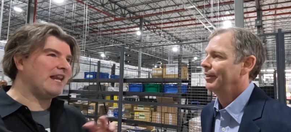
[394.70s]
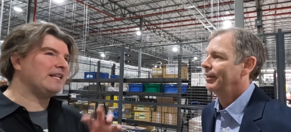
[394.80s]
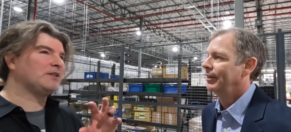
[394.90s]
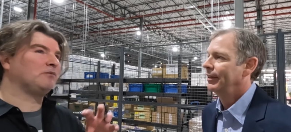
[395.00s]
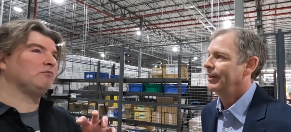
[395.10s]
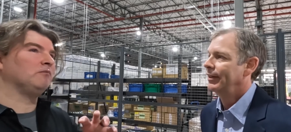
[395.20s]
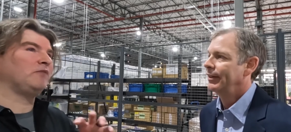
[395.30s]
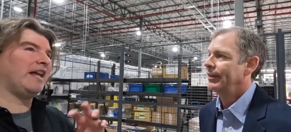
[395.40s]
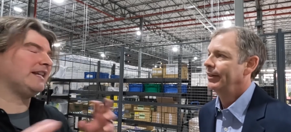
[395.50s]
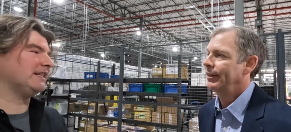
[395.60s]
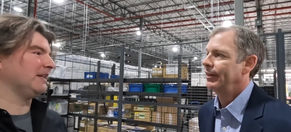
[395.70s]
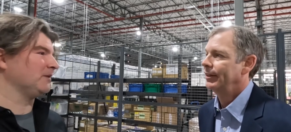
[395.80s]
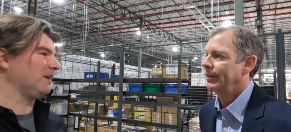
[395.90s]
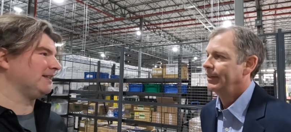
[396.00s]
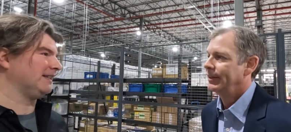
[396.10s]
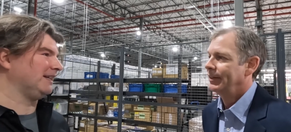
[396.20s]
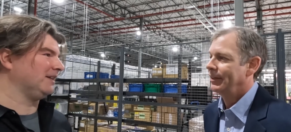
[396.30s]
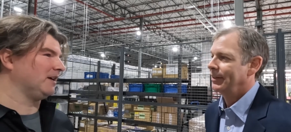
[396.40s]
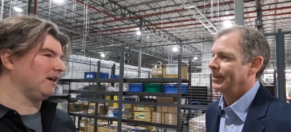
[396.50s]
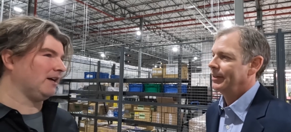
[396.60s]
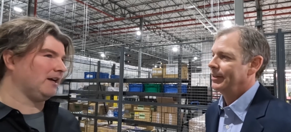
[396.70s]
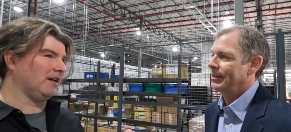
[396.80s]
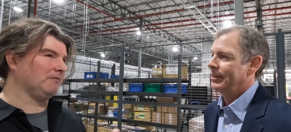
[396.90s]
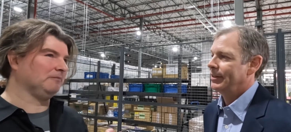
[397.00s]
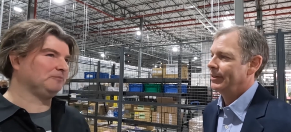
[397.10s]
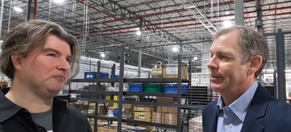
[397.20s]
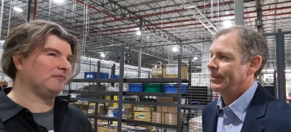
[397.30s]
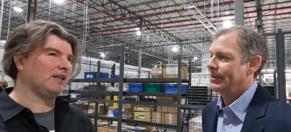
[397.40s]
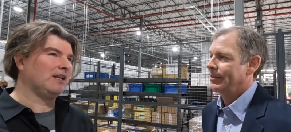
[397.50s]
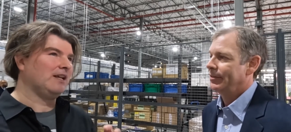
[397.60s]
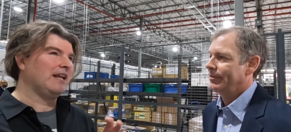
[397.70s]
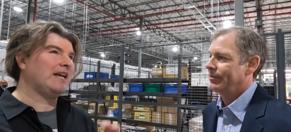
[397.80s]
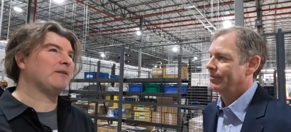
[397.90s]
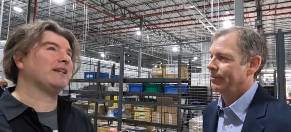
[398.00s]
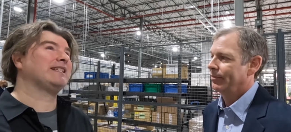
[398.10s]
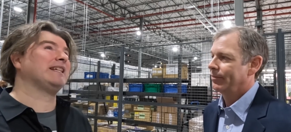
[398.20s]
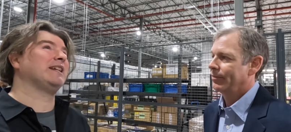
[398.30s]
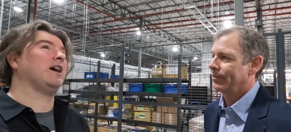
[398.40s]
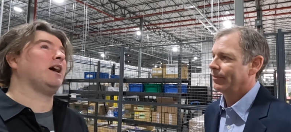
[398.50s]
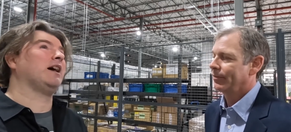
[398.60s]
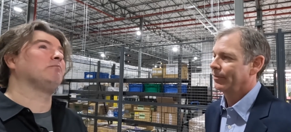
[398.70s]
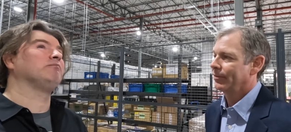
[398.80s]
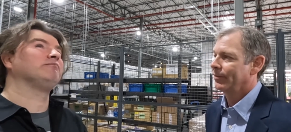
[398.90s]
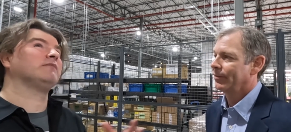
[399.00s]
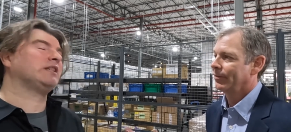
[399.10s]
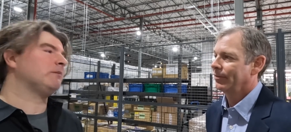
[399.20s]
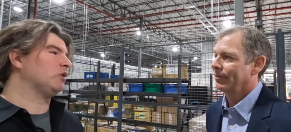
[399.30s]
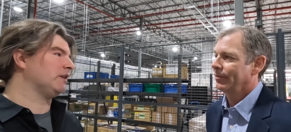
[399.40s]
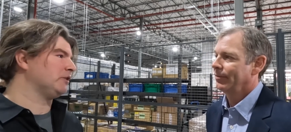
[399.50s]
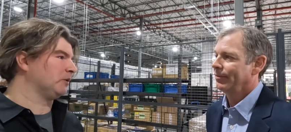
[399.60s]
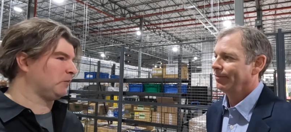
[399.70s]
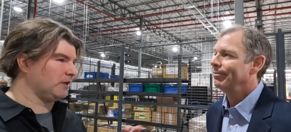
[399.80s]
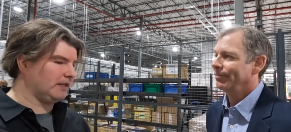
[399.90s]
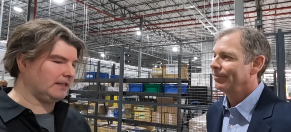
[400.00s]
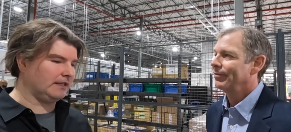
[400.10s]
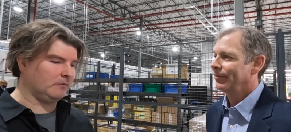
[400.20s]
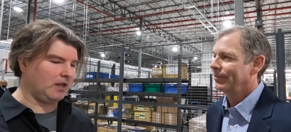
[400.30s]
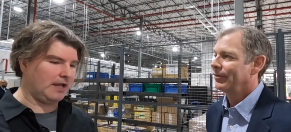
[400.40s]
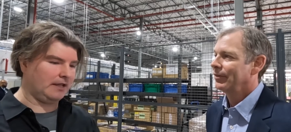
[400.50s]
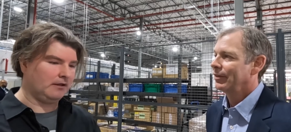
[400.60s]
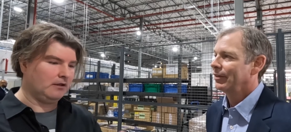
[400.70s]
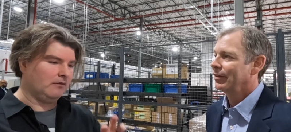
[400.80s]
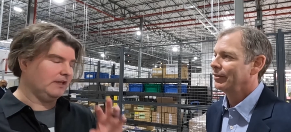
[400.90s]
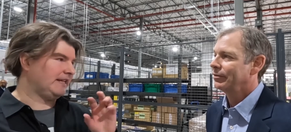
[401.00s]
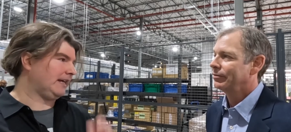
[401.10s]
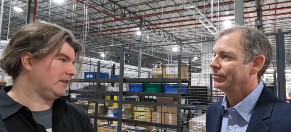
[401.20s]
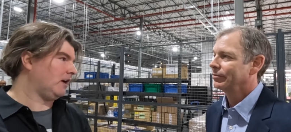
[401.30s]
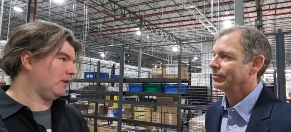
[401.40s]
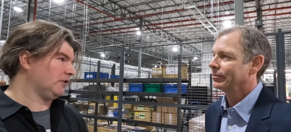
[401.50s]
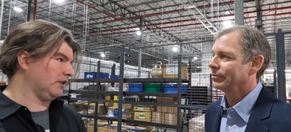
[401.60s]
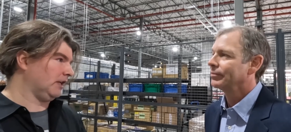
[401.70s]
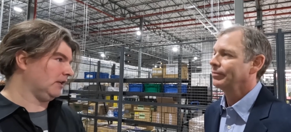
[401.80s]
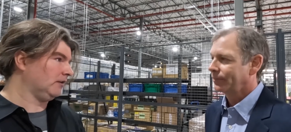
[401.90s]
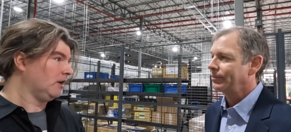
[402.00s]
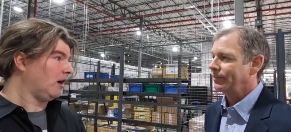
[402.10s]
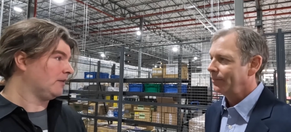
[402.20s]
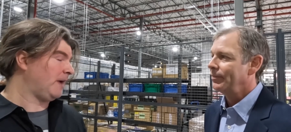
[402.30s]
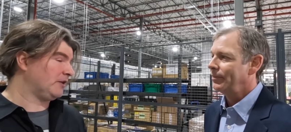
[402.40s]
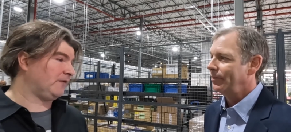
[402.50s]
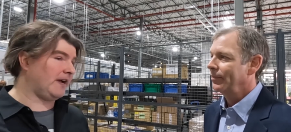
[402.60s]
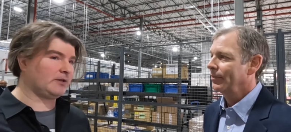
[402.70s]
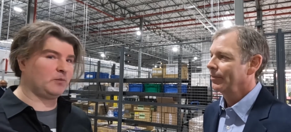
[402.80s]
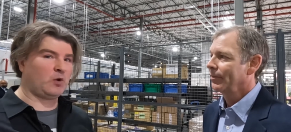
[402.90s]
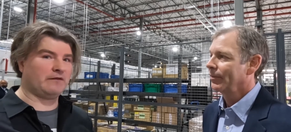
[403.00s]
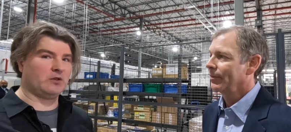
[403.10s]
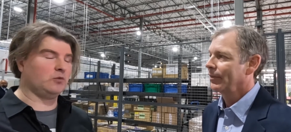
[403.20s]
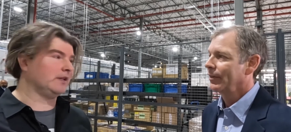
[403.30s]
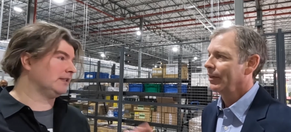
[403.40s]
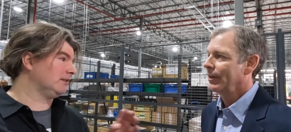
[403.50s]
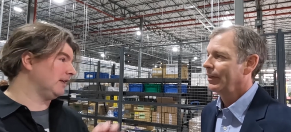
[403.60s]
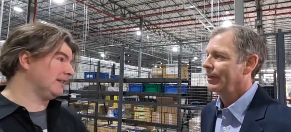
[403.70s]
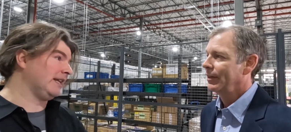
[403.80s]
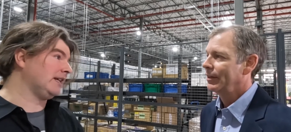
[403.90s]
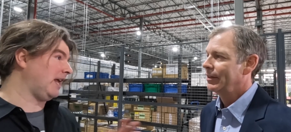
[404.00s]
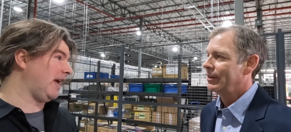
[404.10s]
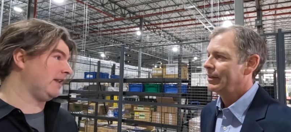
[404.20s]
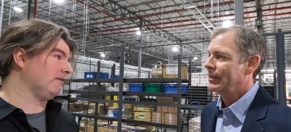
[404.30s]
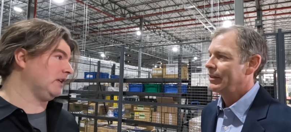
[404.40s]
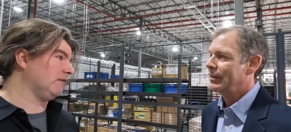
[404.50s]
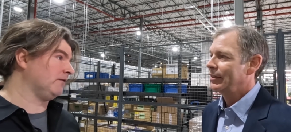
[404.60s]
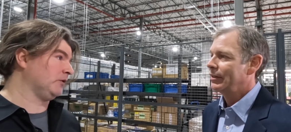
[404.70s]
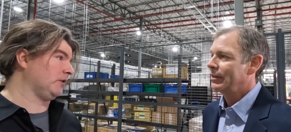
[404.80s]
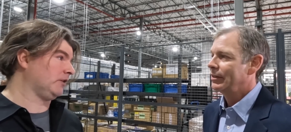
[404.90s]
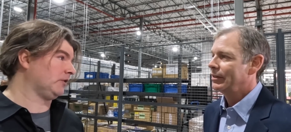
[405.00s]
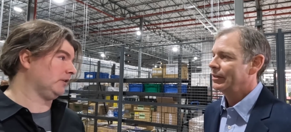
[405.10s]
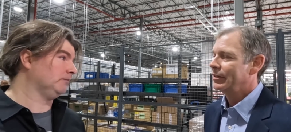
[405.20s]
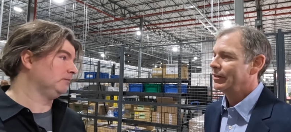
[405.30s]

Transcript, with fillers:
Speaker 1: is that is the interesting, uh, interesting uh, similar issues where it does seem like the technology, on the manufacturer point of view, is is getting ahead of the infrastructure